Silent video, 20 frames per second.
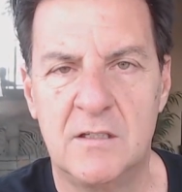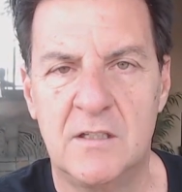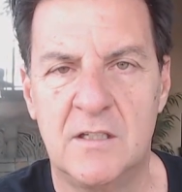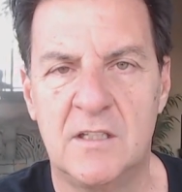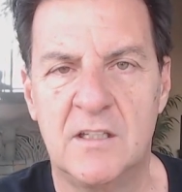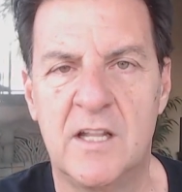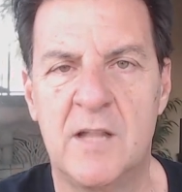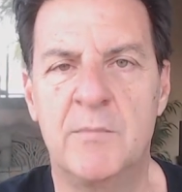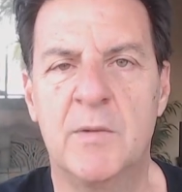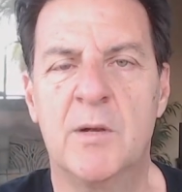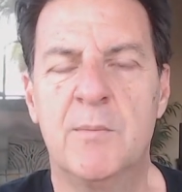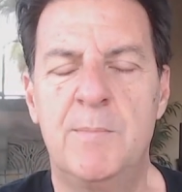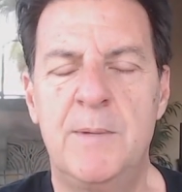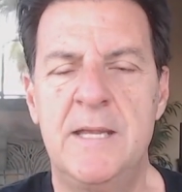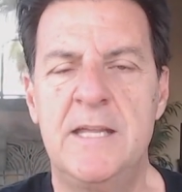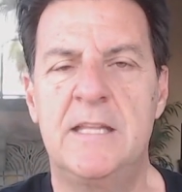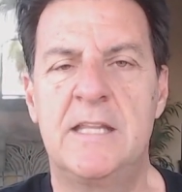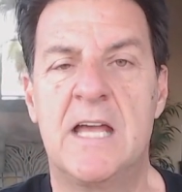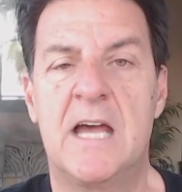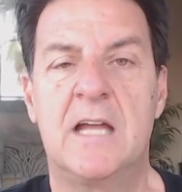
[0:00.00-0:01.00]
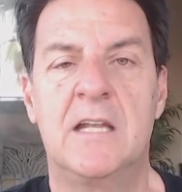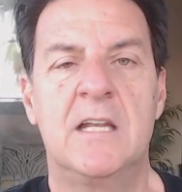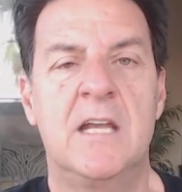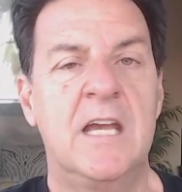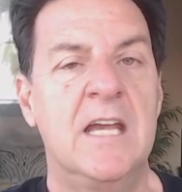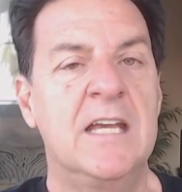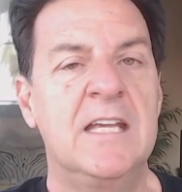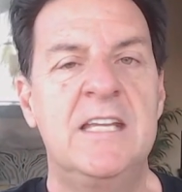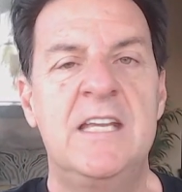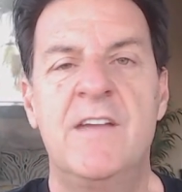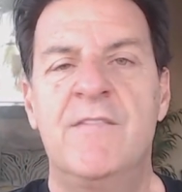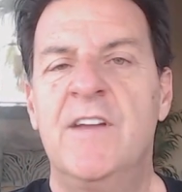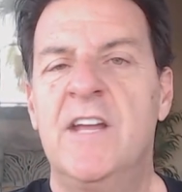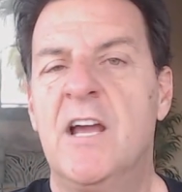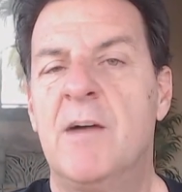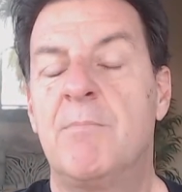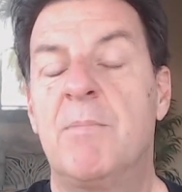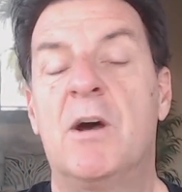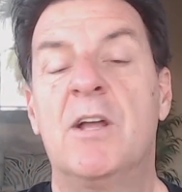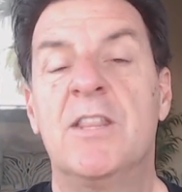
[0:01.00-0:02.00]
Let me repeat that.
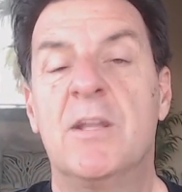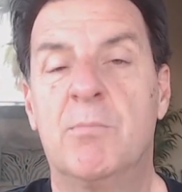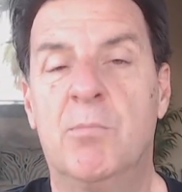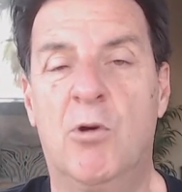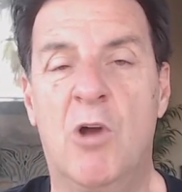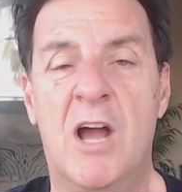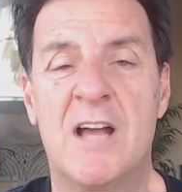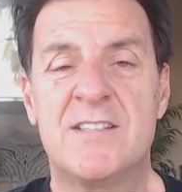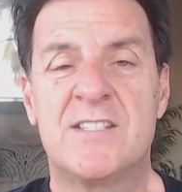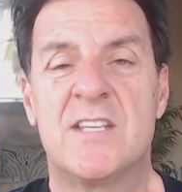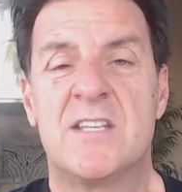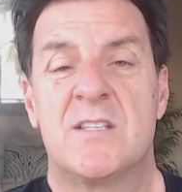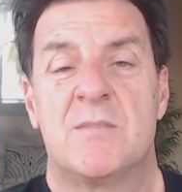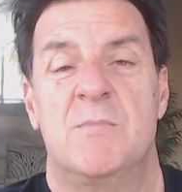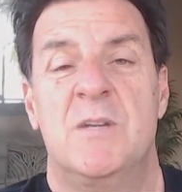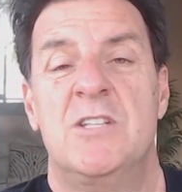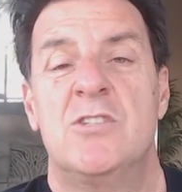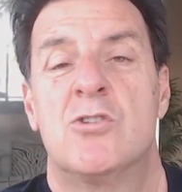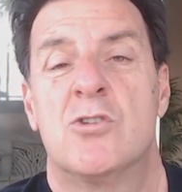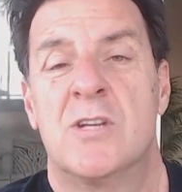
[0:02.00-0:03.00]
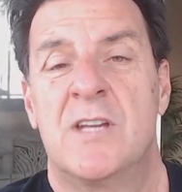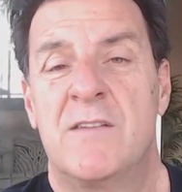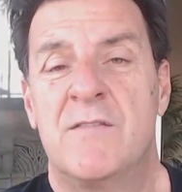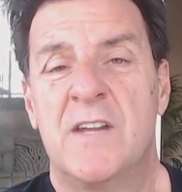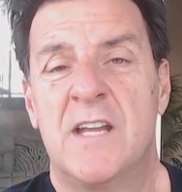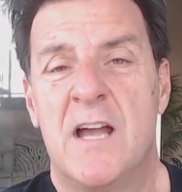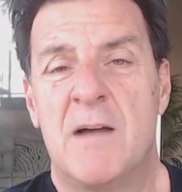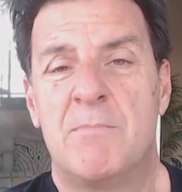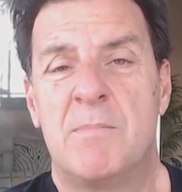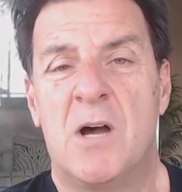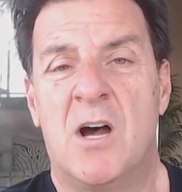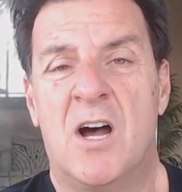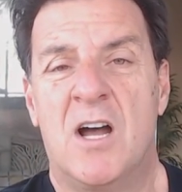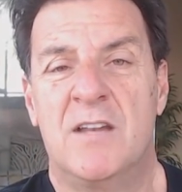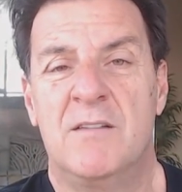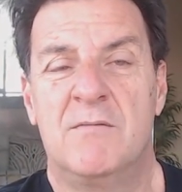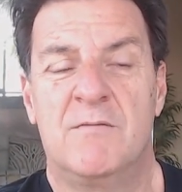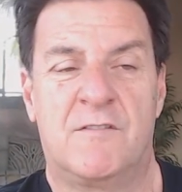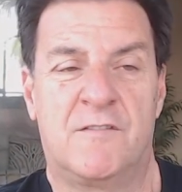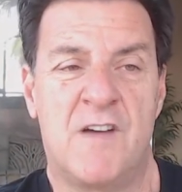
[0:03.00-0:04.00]
Giving up on the process means you're giving up
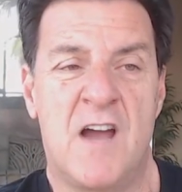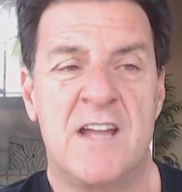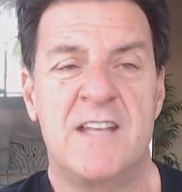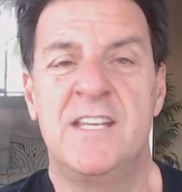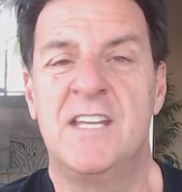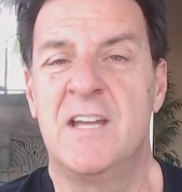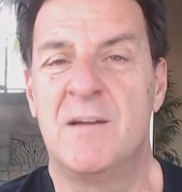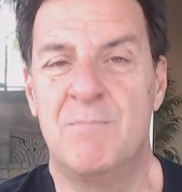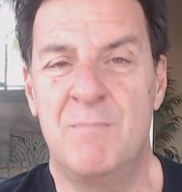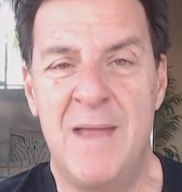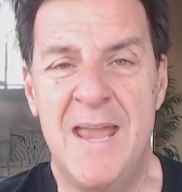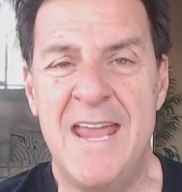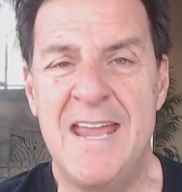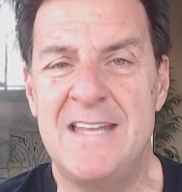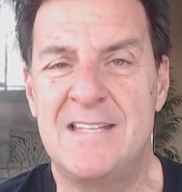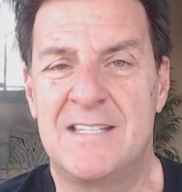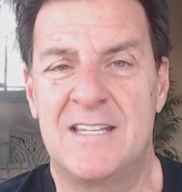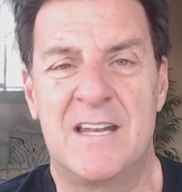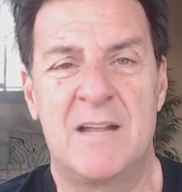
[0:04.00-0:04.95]
on finding a mate,